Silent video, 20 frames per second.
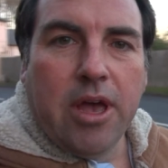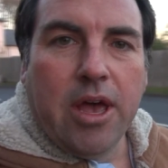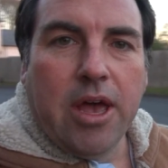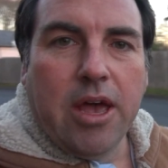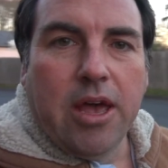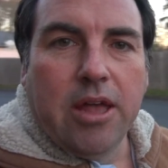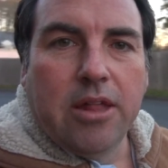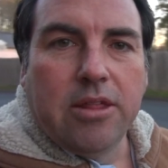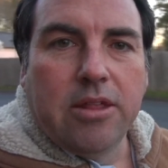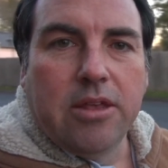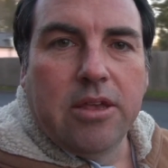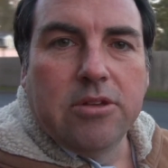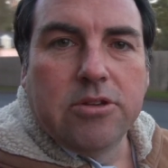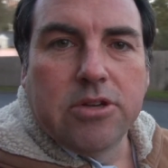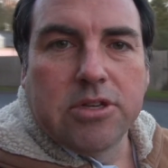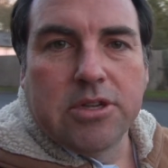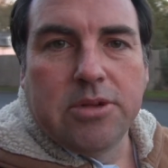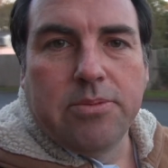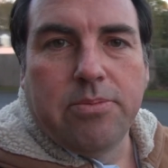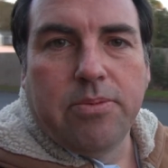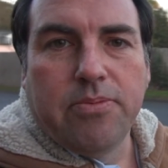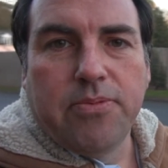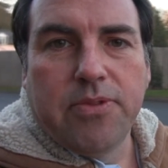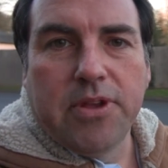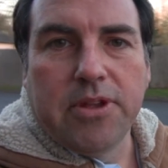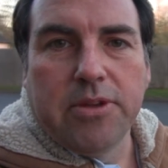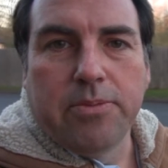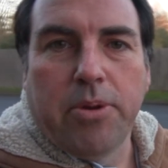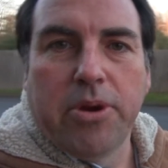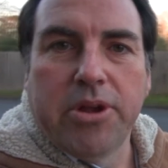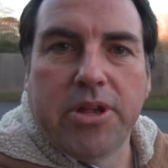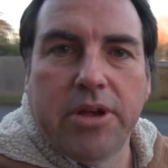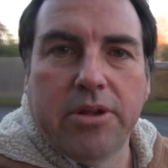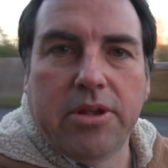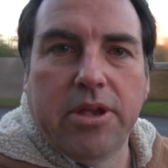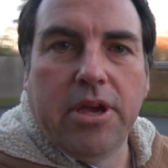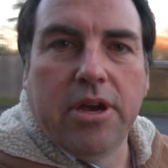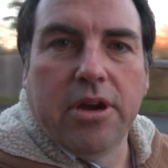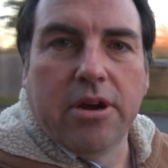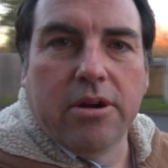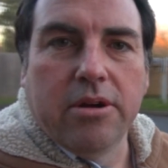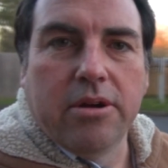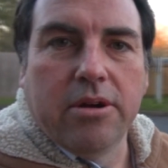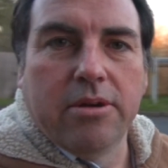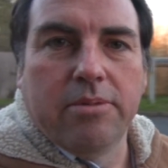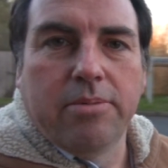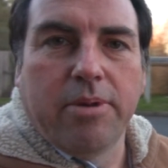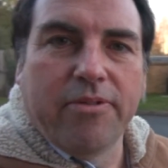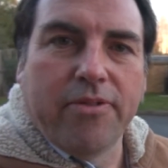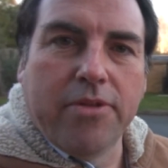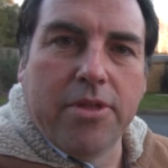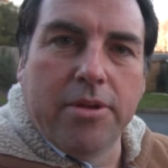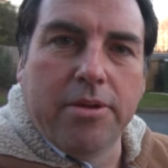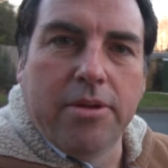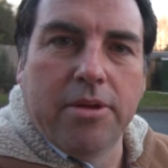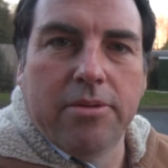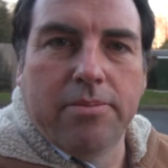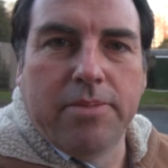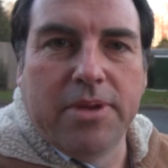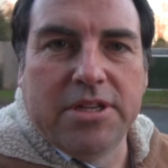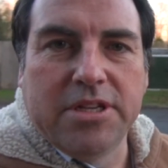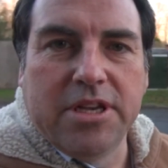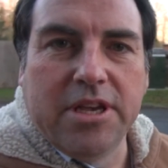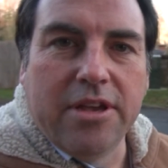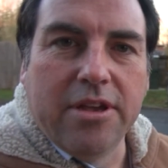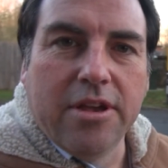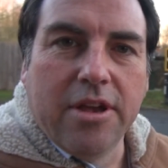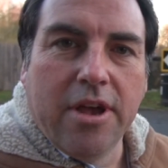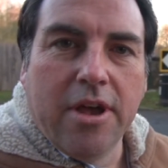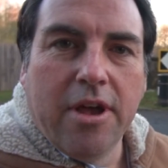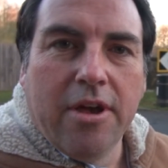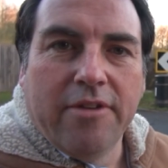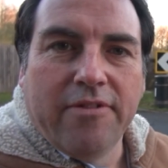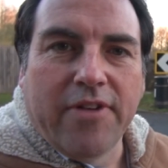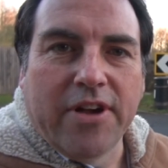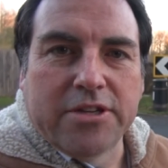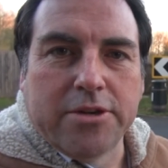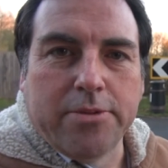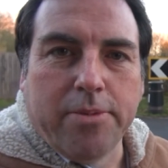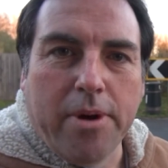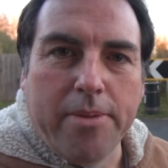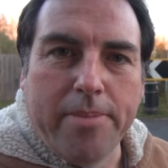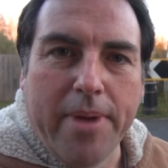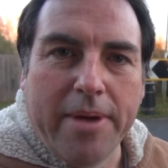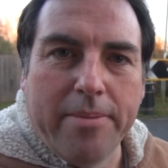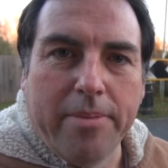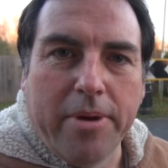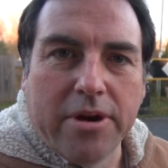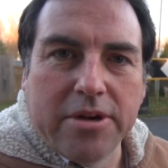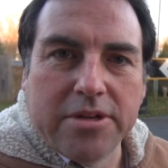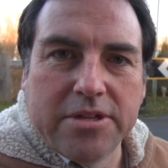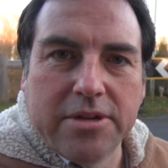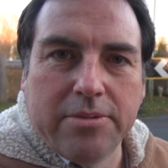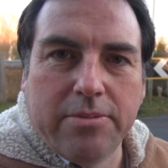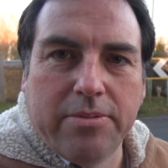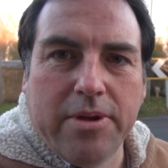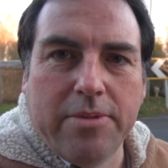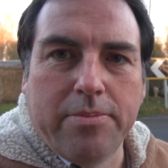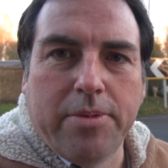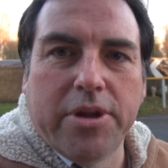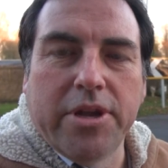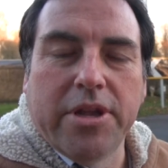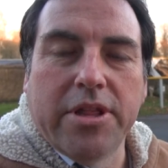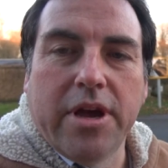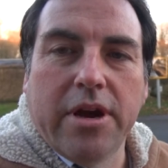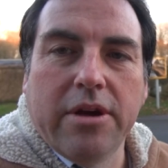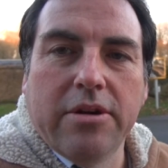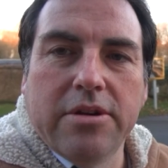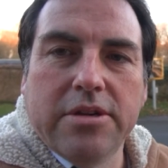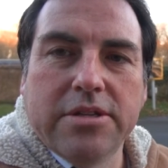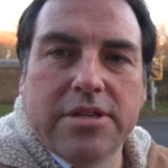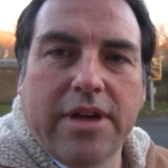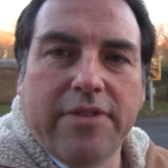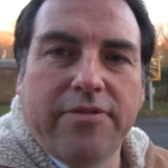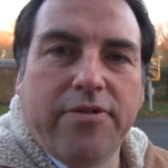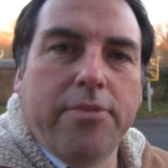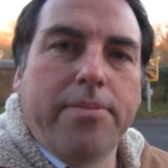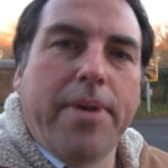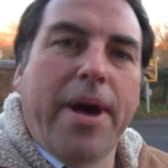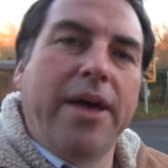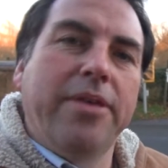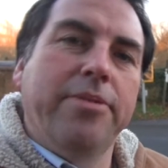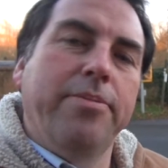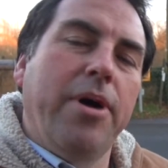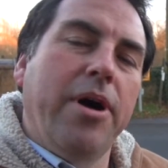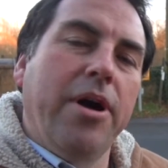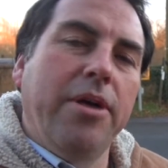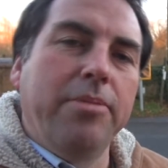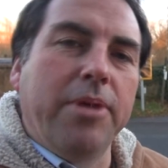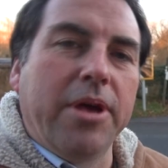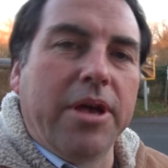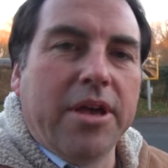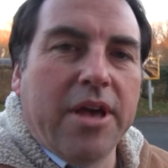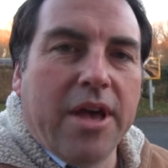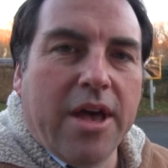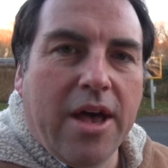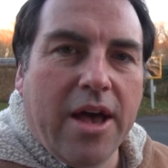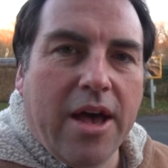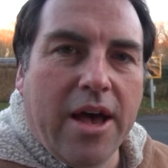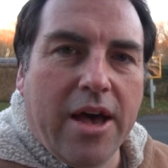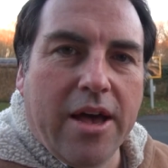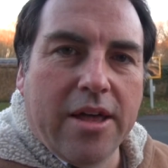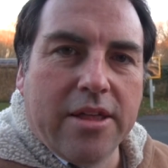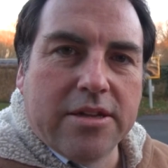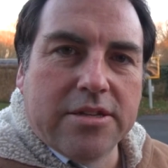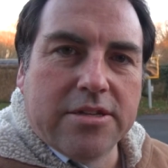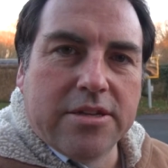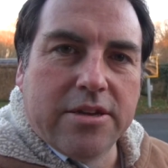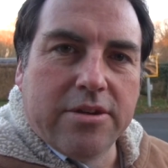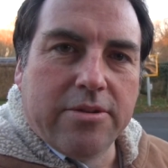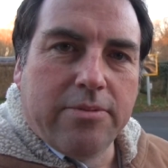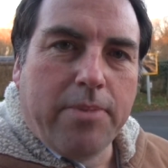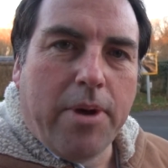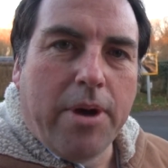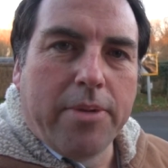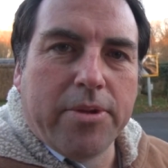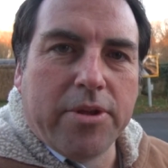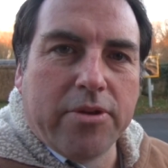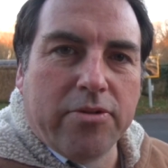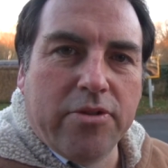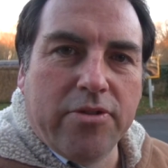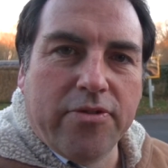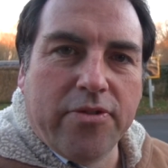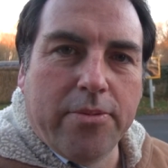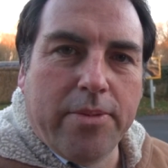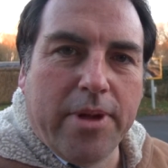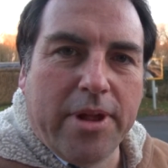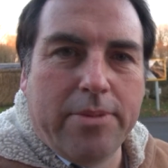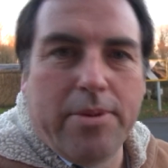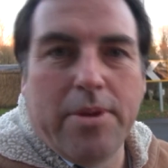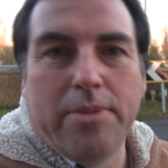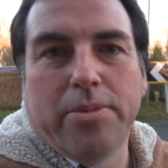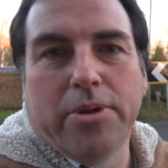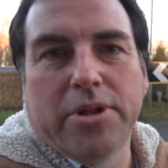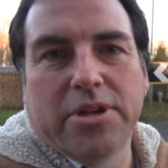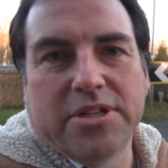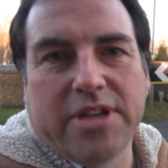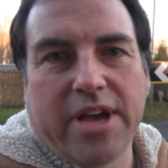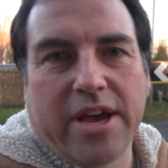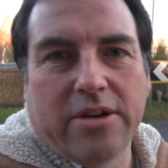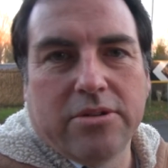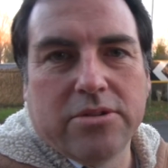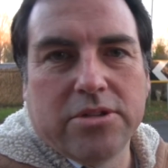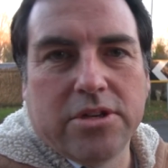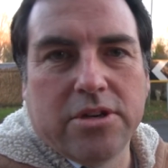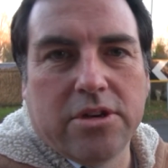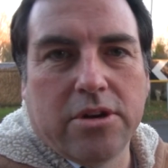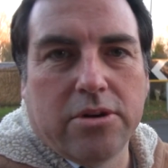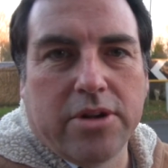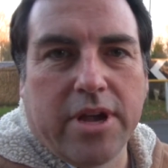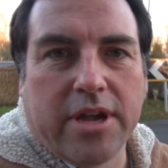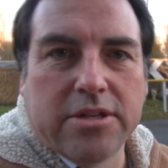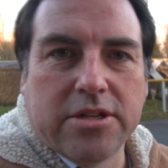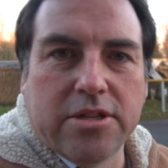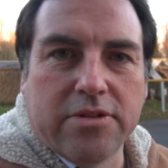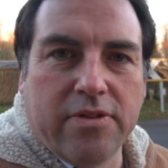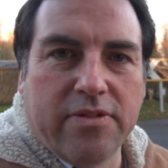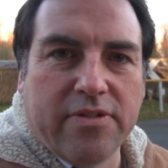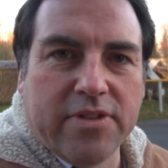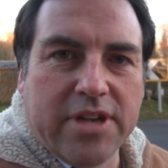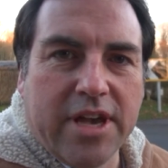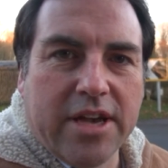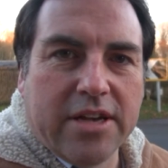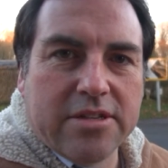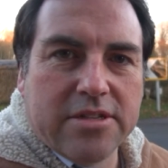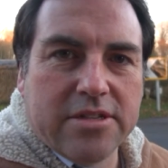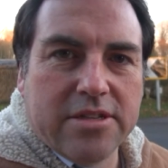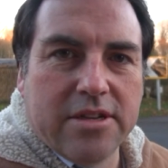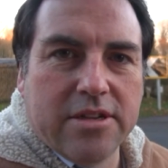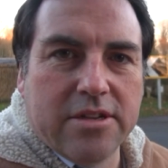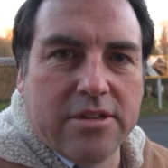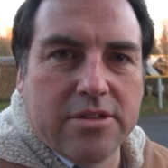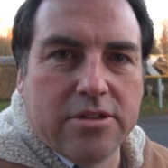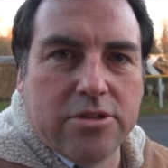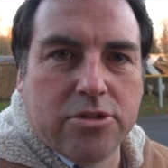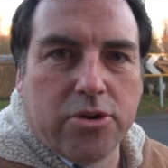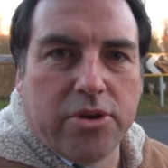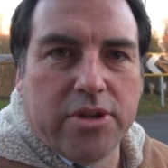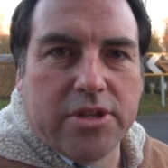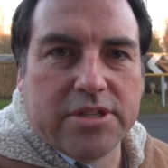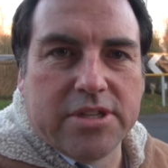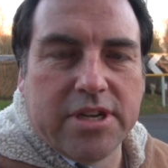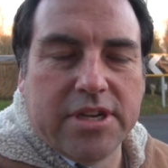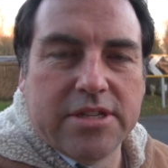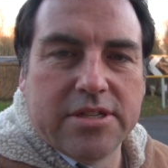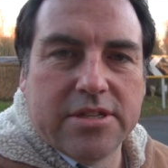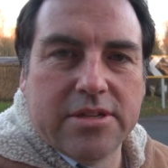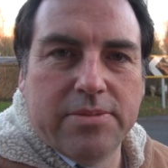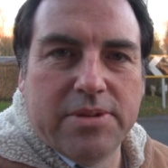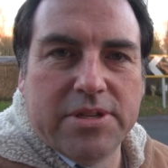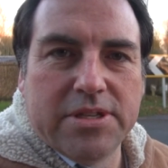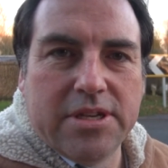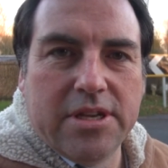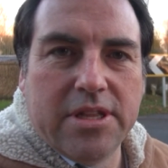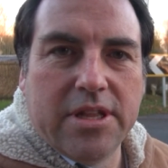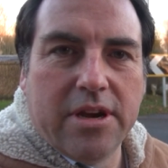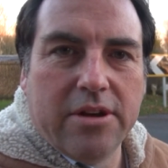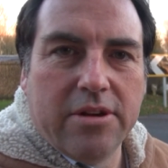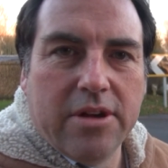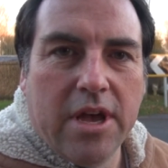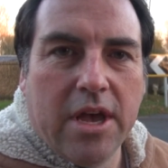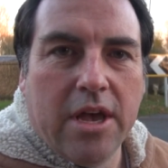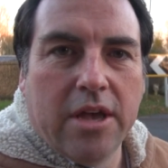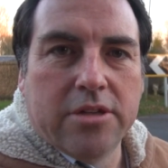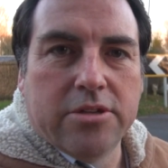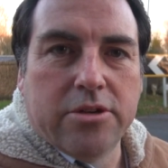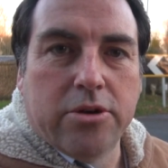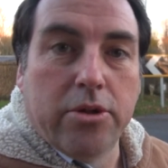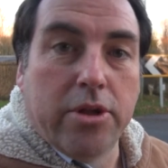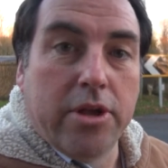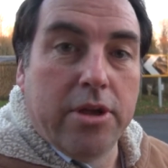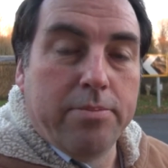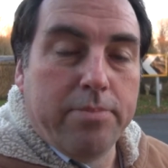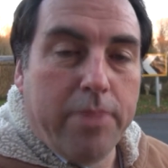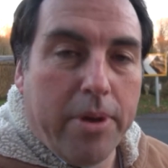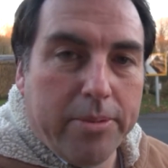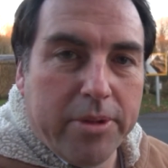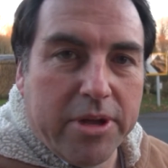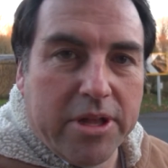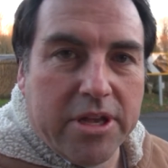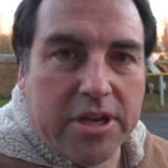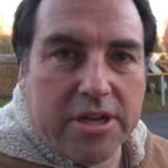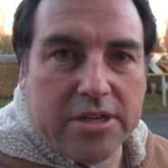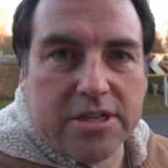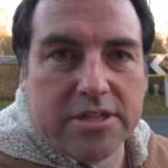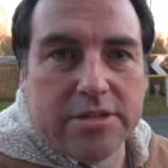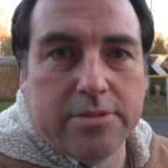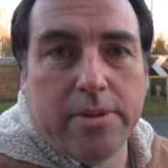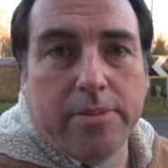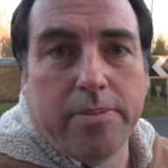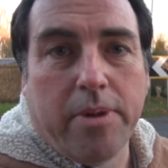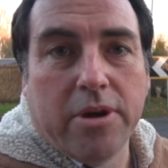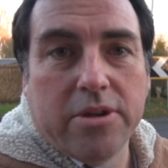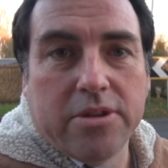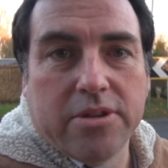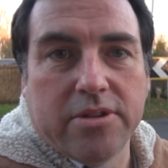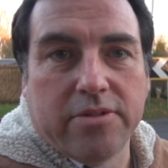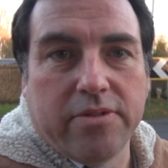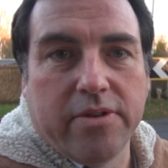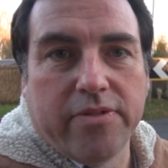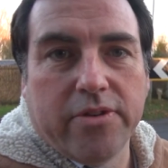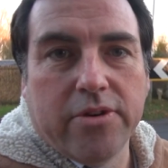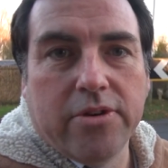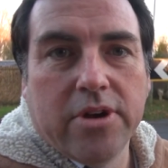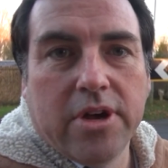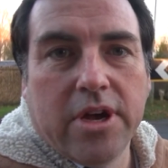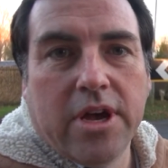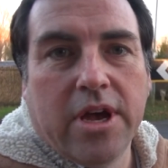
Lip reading: And the interesting thing to point out here, apart from the BT faster broadband box that they put in there, is that footpath behind me. That's a popular route for many people in town to go down to the river test and enjoy the sights to be seen there. It's the only publicly accessible part of the river.